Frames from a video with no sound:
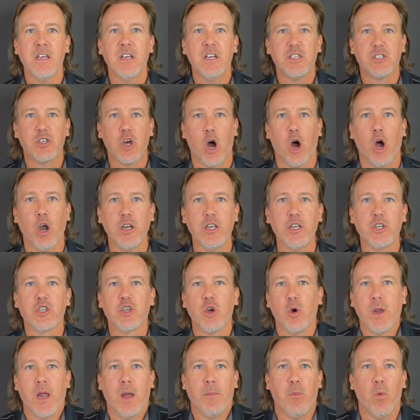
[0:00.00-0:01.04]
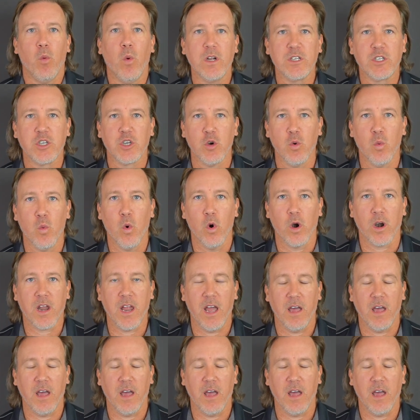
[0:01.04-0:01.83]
So are you showing up? What's your work